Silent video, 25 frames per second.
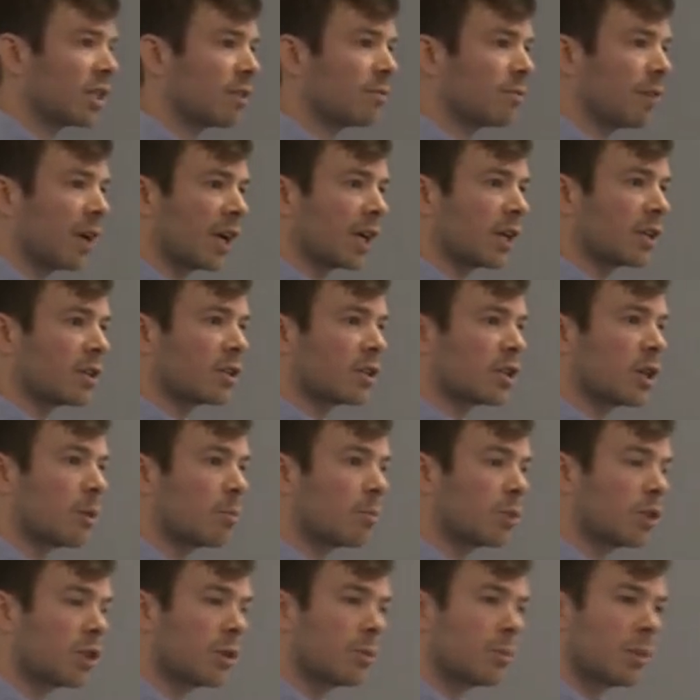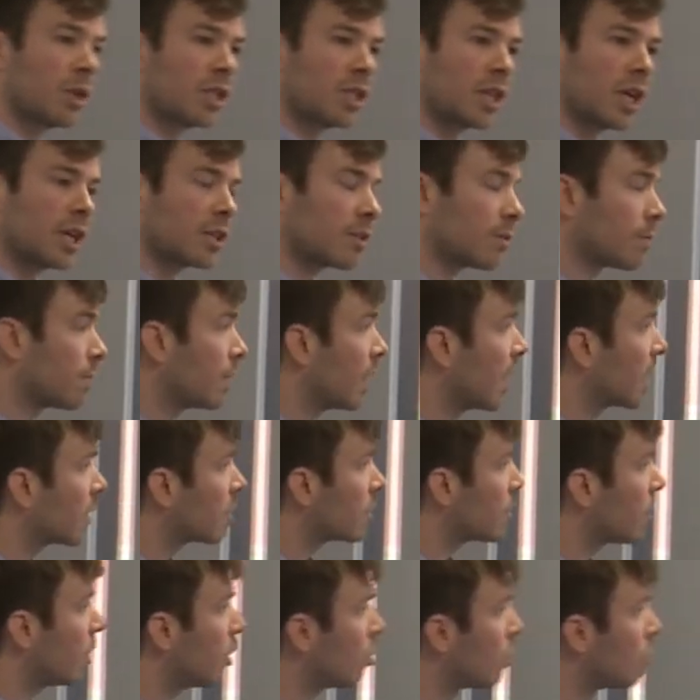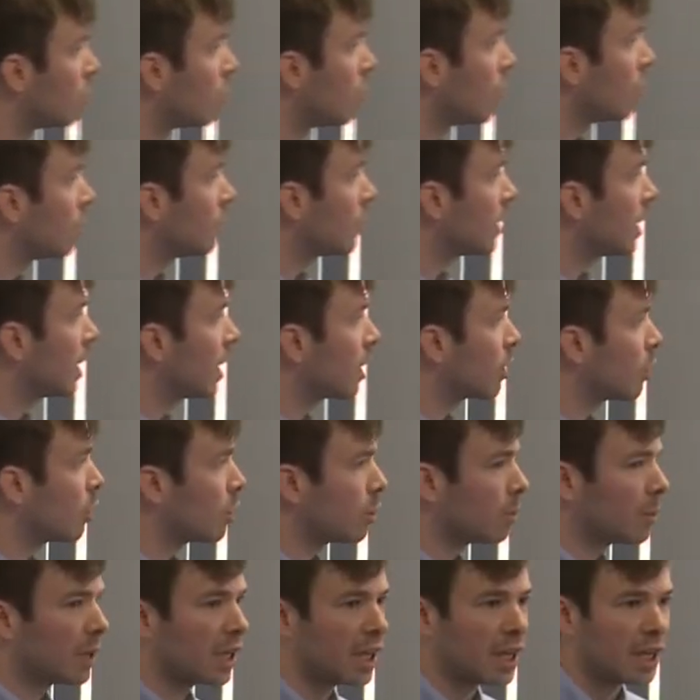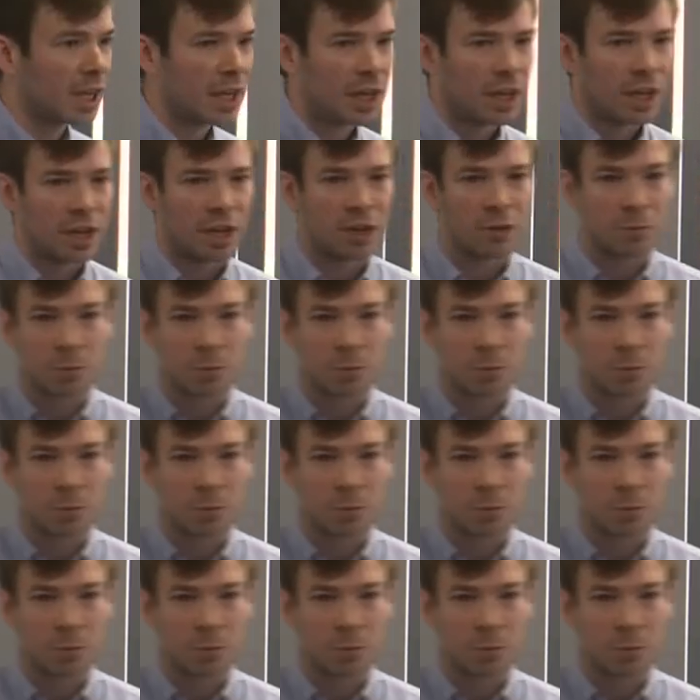affect consumption, which has effects on growth in the economy if